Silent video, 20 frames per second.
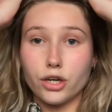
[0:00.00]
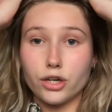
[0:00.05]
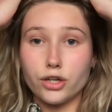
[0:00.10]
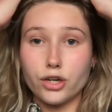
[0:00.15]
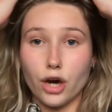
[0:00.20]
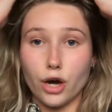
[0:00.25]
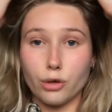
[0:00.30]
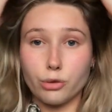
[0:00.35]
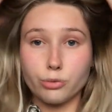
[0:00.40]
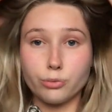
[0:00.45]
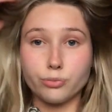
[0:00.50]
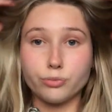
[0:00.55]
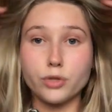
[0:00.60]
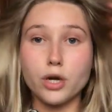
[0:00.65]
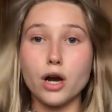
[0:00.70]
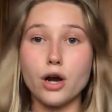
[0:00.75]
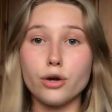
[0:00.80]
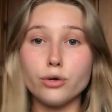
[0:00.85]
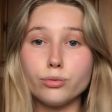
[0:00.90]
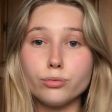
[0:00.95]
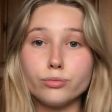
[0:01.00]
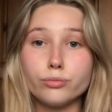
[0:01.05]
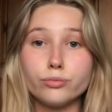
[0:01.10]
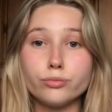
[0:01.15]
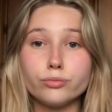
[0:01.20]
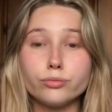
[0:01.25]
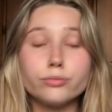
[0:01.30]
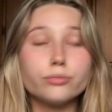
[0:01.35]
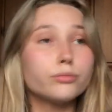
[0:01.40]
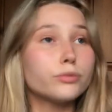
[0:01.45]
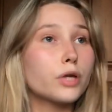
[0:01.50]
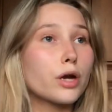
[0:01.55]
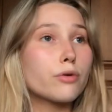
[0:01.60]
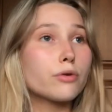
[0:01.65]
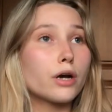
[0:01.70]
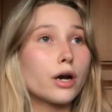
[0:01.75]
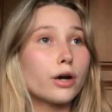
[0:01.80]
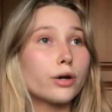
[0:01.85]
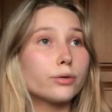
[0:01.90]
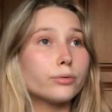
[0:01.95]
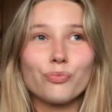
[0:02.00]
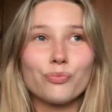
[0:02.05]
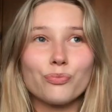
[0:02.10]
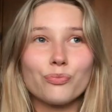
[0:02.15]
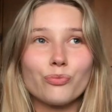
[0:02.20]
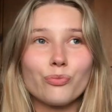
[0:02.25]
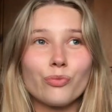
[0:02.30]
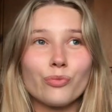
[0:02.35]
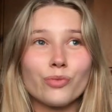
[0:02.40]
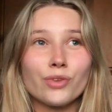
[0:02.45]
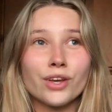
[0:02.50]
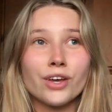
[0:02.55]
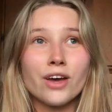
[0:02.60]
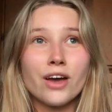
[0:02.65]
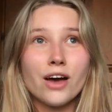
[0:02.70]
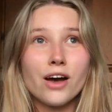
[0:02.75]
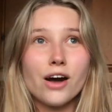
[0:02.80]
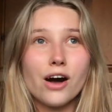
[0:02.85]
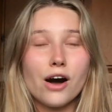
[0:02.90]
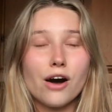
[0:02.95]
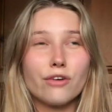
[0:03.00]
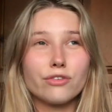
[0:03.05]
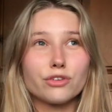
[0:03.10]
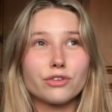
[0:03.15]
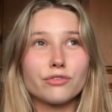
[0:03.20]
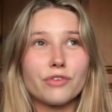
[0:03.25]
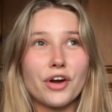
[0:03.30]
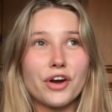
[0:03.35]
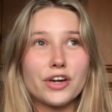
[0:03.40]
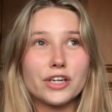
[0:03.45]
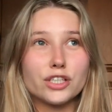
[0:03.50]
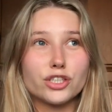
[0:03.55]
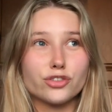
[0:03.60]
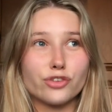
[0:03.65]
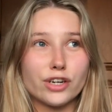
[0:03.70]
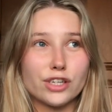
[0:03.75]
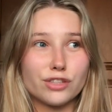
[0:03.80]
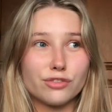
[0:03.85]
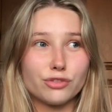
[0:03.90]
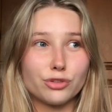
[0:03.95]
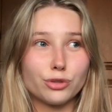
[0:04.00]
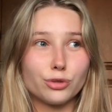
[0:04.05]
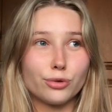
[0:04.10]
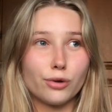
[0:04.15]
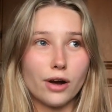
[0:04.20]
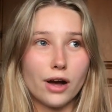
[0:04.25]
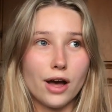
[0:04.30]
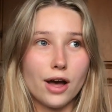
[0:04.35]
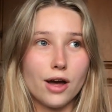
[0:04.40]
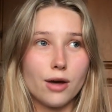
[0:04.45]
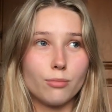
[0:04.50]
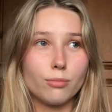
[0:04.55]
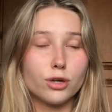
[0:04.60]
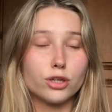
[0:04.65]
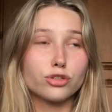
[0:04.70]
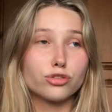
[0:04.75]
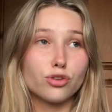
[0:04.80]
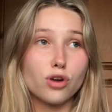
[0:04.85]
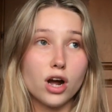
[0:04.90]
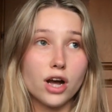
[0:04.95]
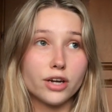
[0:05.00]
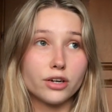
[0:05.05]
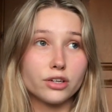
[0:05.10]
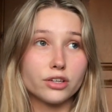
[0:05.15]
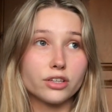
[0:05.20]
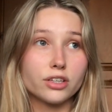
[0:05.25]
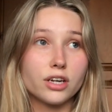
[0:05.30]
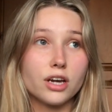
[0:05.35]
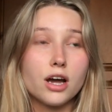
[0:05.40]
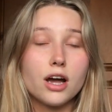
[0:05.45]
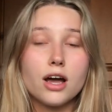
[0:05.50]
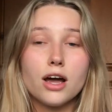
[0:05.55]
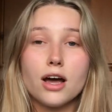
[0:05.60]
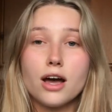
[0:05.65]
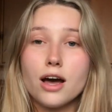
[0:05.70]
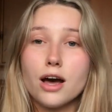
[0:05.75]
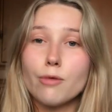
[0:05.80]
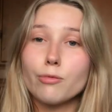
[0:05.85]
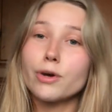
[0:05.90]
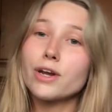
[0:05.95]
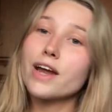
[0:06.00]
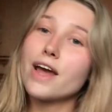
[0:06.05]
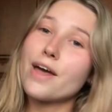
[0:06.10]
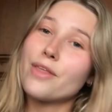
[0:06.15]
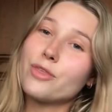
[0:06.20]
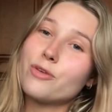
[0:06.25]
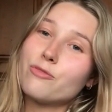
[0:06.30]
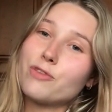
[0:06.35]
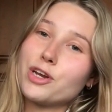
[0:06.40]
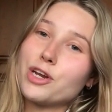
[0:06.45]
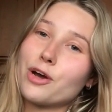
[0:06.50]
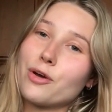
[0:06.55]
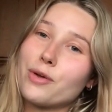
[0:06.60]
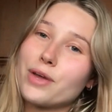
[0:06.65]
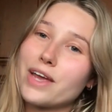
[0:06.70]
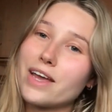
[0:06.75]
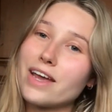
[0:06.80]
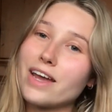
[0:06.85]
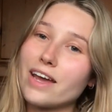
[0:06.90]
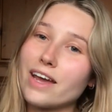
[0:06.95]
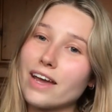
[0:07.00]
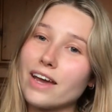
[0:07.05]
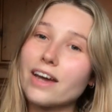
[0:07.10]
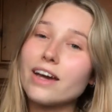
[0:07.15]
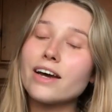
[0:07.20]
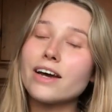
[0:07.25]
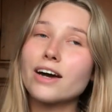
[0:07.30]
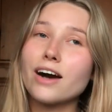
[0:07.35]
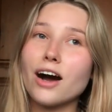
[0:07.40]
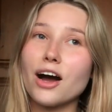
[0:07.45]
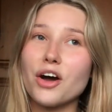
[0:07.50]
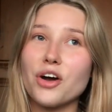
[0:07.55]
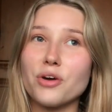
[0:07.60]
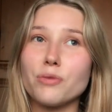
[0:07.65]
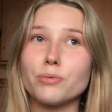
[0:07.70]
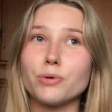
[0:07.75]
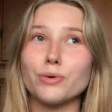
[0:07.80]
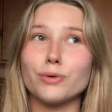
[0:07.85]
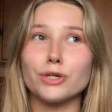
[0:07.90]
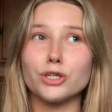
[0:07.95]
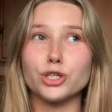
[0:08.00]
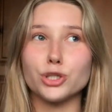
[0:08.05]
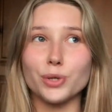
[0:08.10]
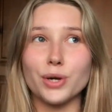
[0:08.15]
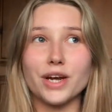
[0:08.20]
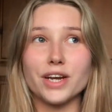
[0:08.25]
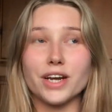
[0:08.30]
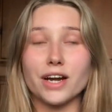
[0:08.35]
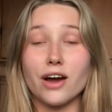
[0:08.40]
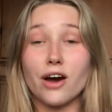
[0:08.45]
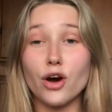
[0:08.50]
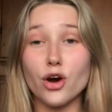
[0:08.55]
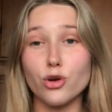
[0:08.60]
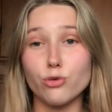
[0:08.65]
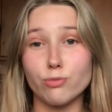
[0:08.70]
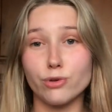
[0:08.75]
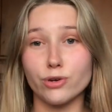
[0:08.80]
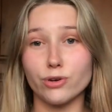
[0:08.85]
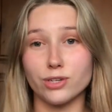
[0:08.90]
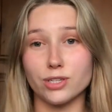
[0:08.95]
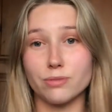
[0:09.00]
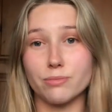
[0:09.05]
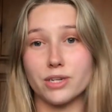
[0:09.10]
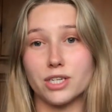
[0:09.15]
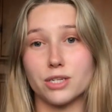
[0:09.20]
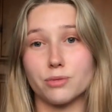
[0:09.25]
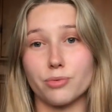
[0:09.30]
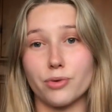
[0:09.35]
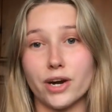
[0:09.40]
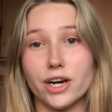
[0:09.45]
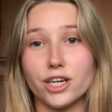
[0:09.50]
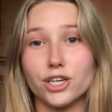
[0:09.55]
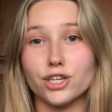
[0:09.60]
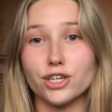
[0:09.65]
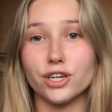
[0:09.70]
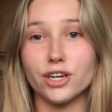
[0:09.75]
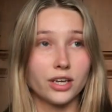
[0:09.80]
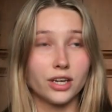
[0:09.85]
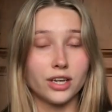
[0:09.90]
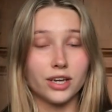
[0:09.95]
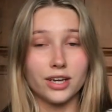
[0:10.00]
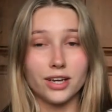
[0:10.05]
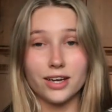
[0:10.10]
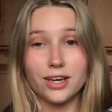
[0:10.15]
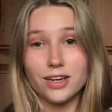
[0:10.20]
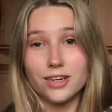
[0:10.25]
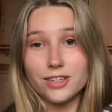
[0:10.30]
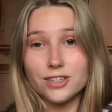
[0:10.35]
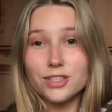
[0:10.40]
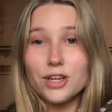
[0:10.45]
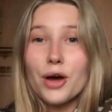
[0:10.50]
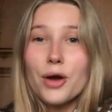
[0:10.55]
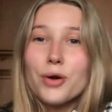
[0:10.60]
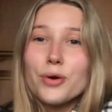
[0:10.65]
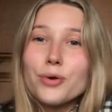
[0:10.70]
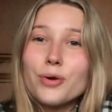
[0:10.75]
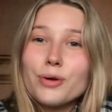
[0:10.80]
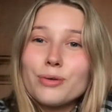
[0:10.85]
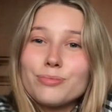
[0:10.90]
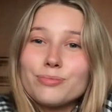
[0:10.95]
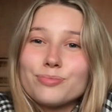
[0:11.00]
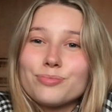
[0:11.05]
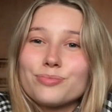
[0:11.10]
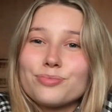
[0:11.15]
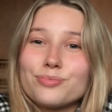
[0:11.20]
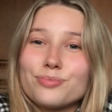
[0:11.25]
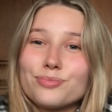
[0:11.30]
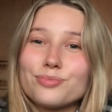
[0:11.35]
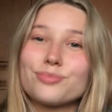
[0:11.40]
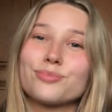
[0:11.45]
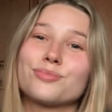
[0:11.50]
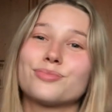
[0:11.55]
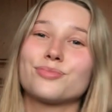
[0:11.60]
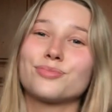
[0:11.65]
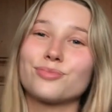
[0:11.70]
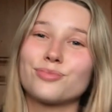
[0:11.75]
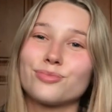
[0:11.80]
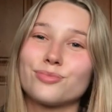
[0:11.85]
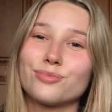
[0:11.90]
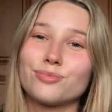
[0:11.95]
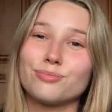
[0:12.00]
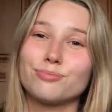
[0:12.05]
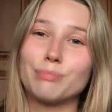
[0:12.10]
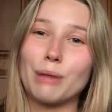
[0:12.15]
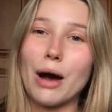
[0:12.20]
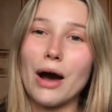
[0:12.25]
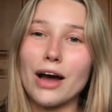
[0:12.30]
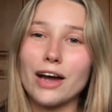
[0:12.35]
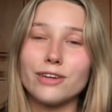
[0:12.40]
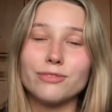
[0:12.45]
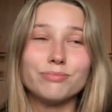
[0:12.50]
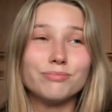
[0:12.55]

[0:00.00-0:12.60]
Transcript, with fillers: No, no, no, no. After a very stressful um, try on, I'm going to end the video here. I hope you enjoyed and I hope you got some inspiration. So, bye.